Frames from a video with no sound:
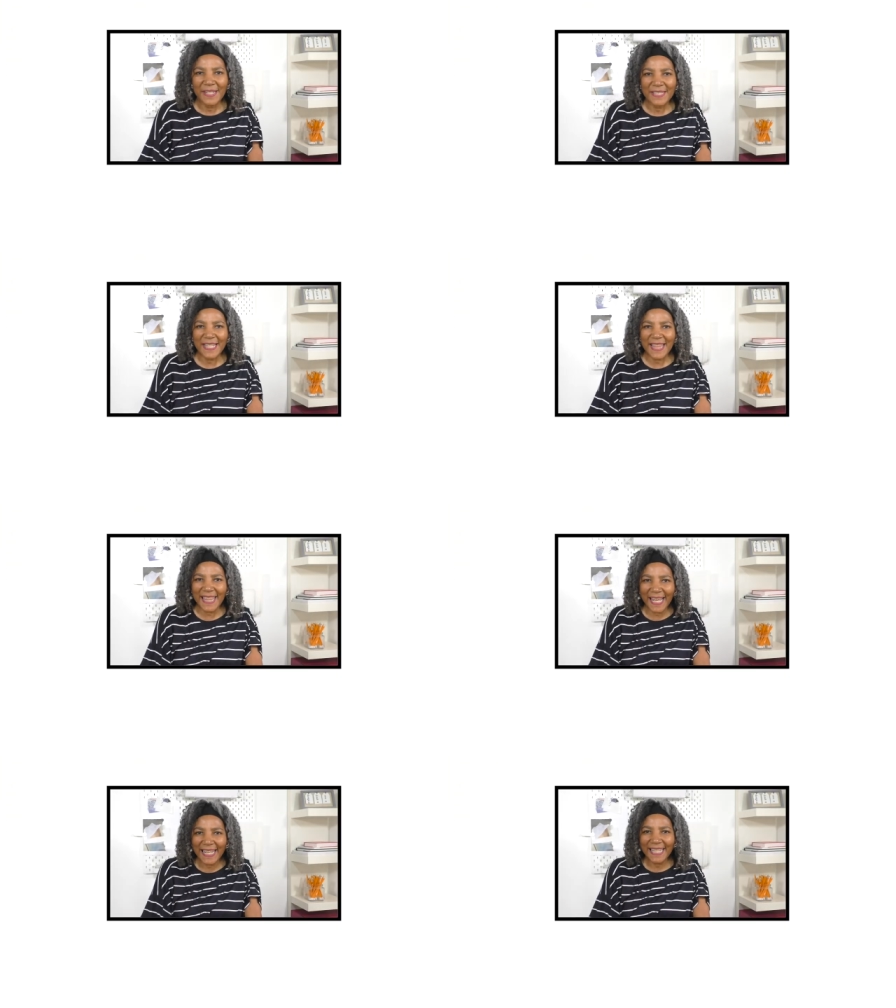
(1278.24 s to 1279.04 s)
So
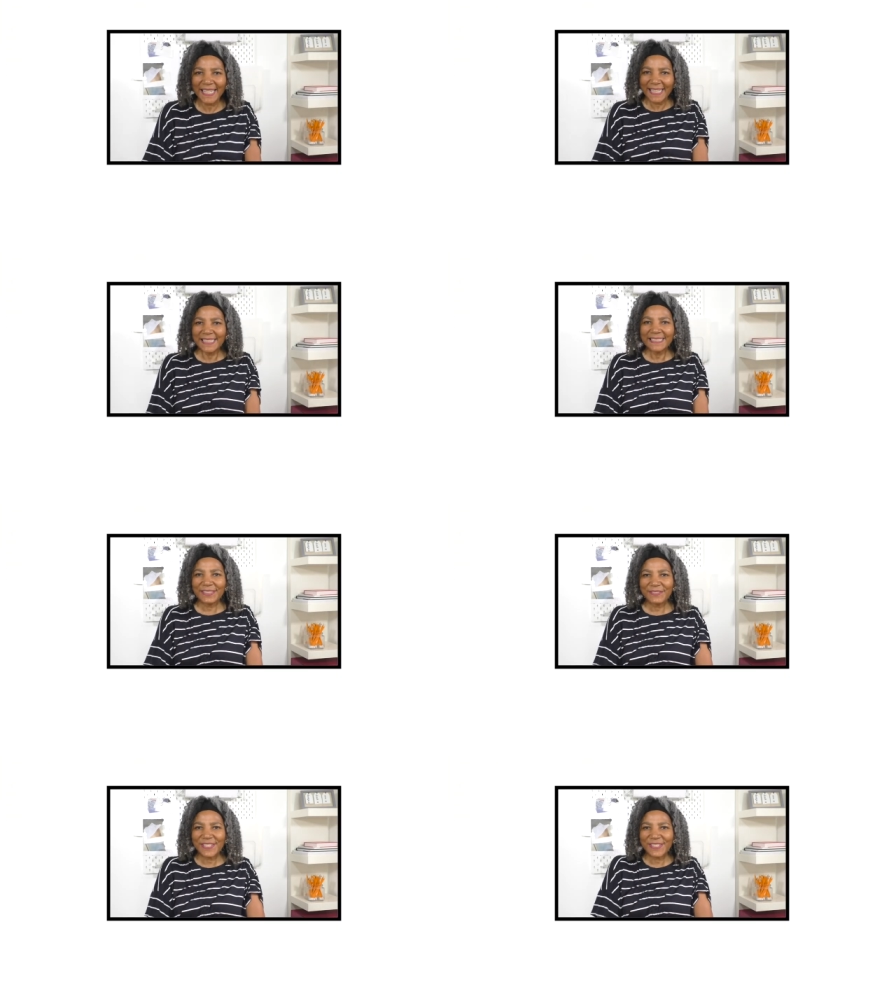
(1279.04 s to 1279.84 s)
that is
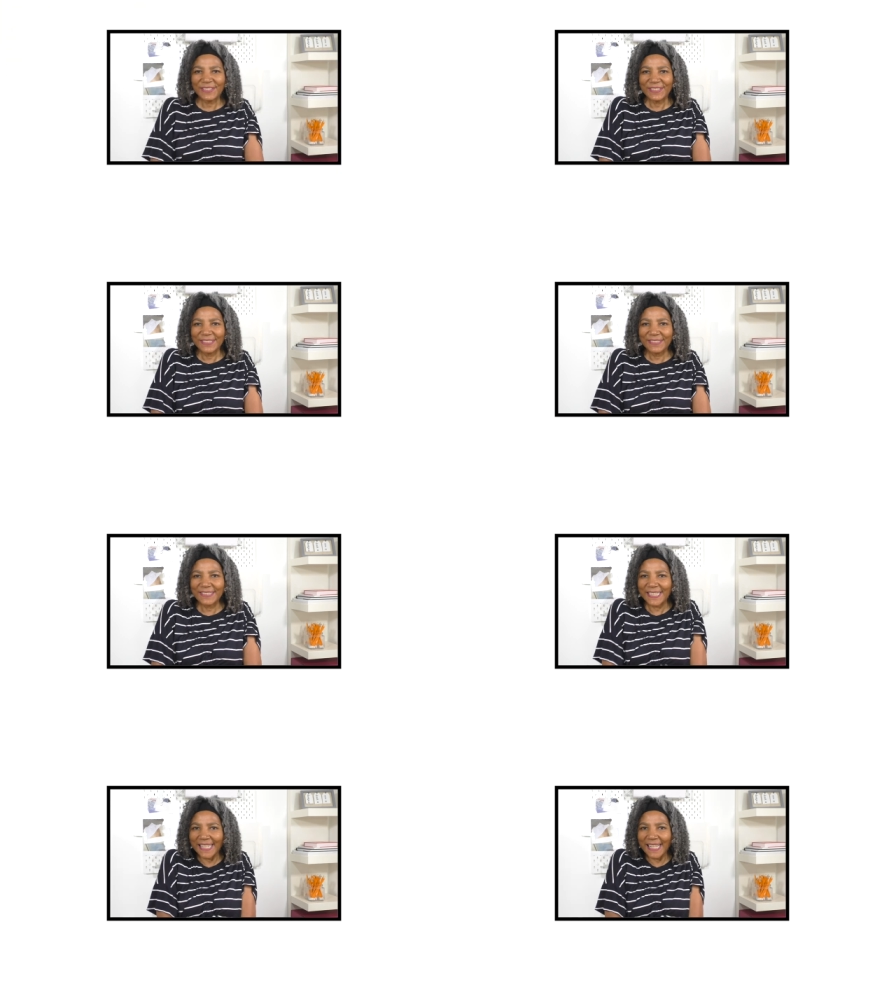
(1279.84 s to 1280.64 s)
the result
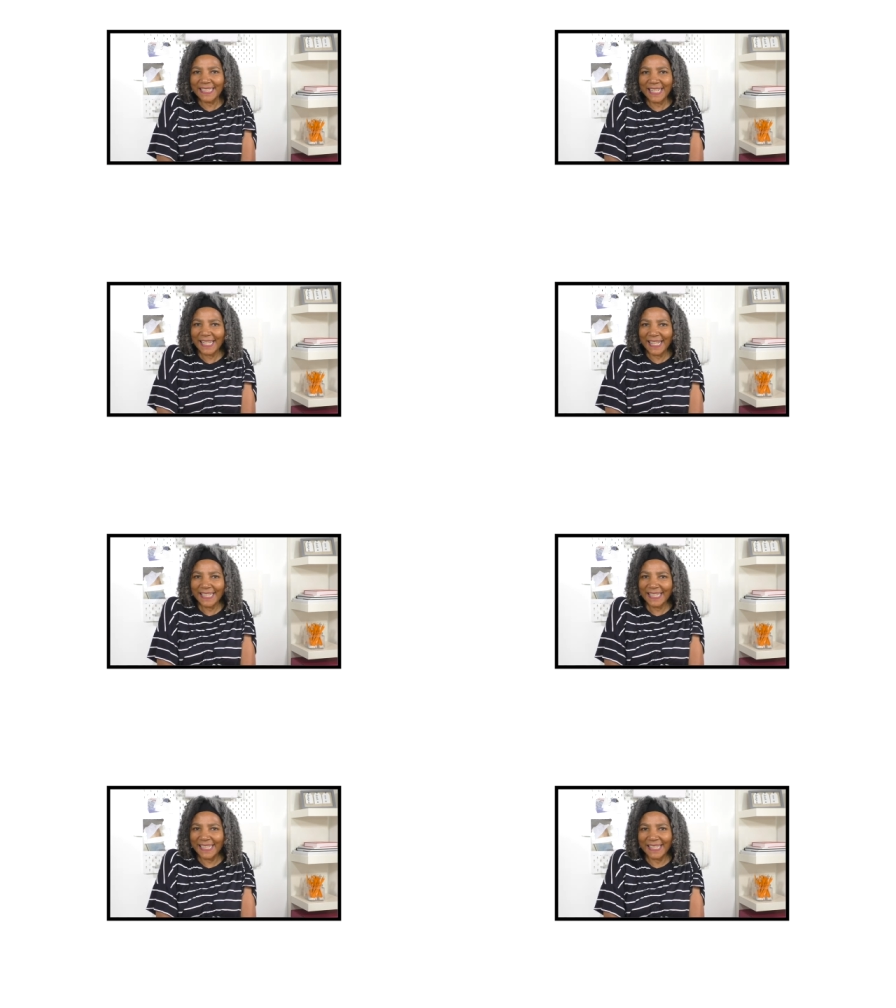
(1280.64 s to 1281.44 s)
and I
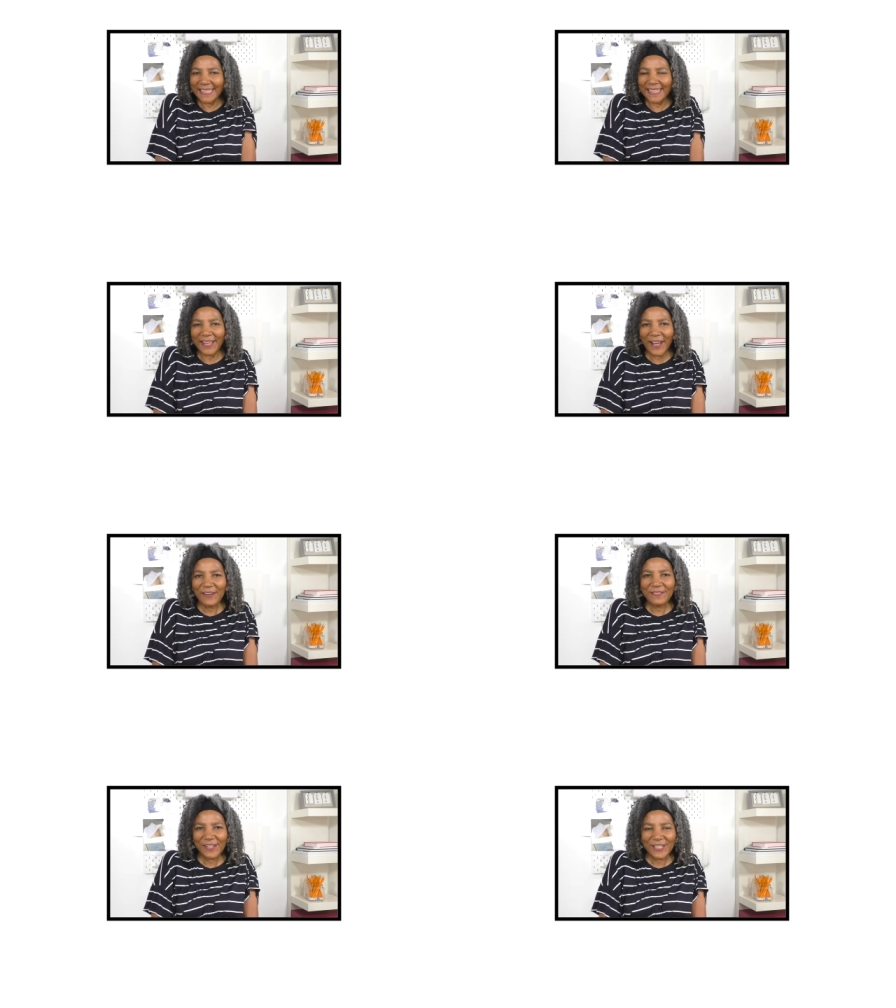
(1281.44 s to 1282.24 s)
like it.
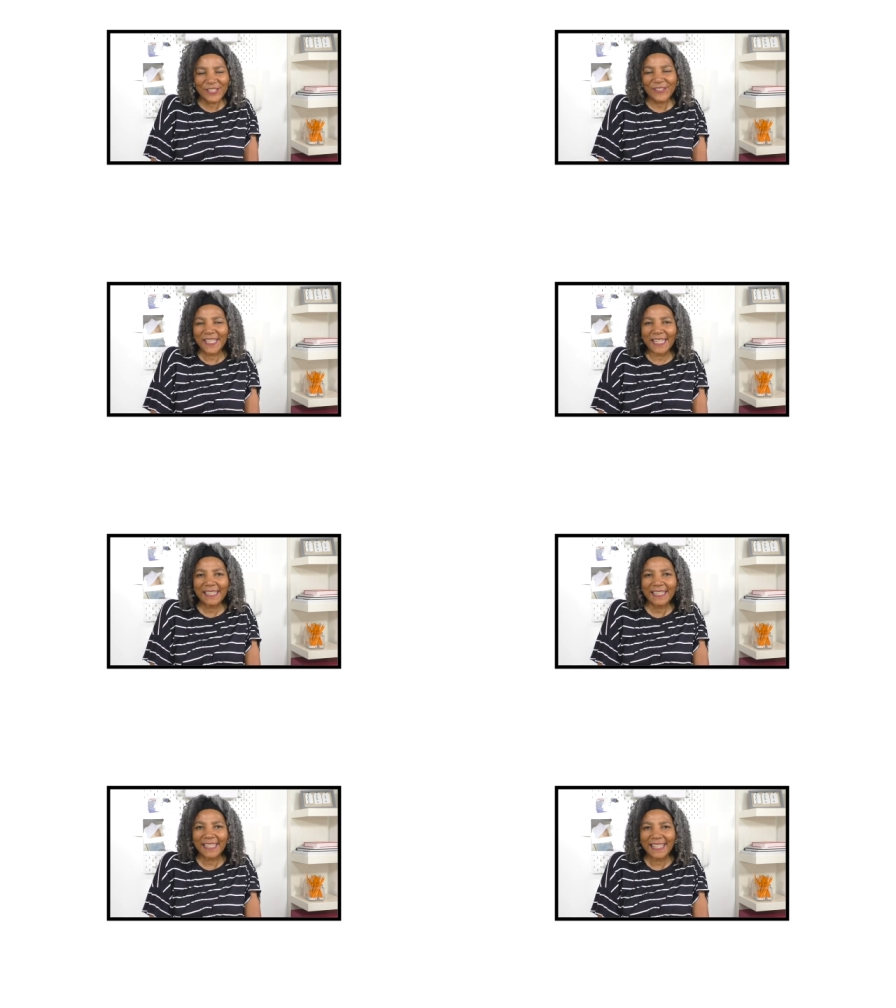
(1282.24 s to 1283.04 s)
I really do
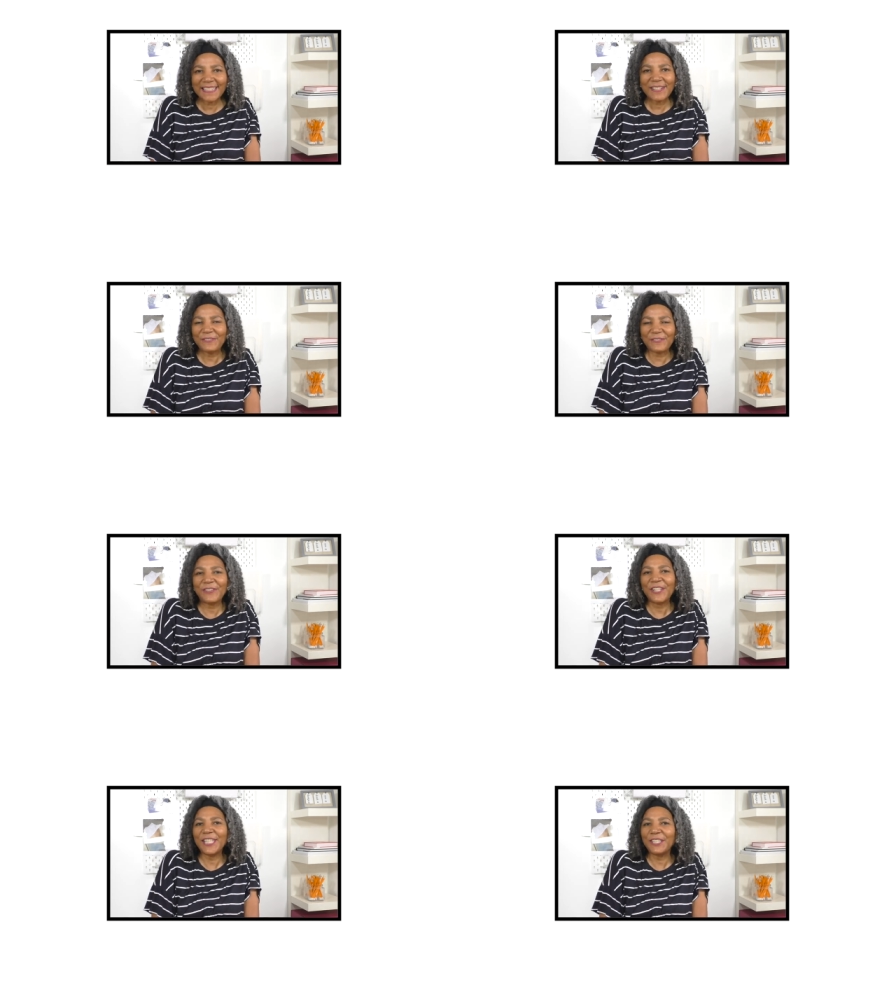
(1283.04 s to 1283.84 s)
like it. It's a
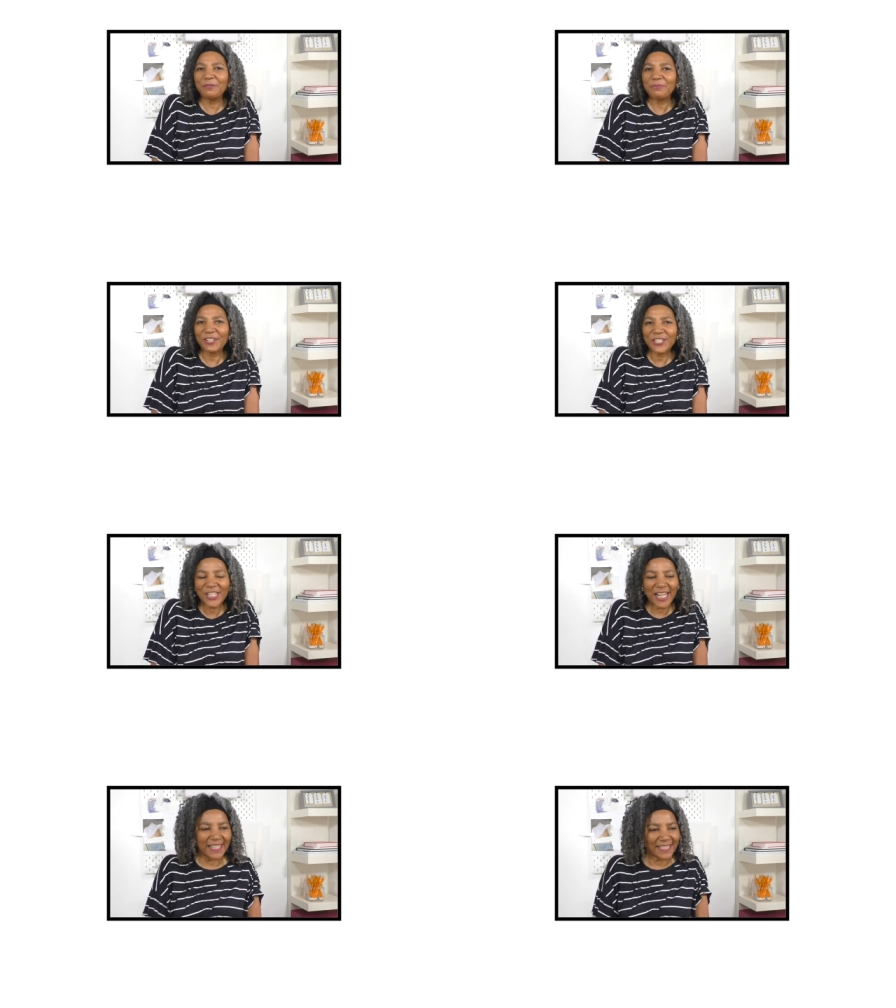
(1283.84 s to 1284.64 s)
fun little
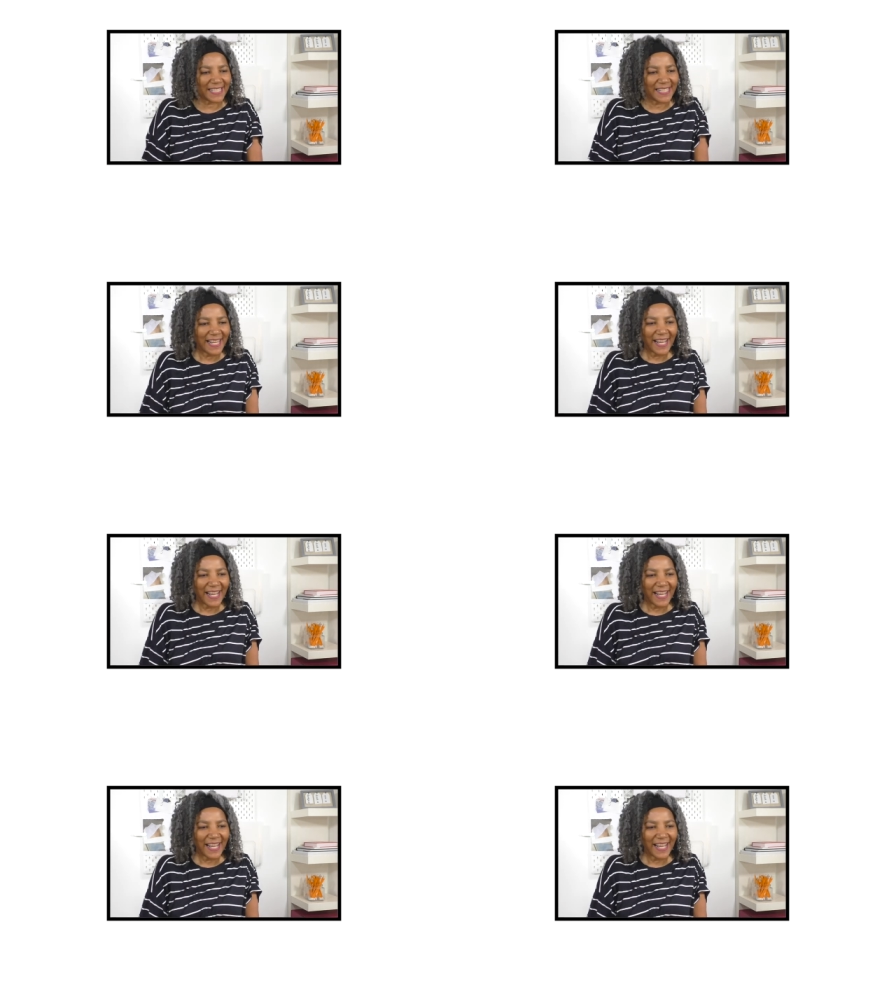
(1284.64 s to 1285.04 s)
project.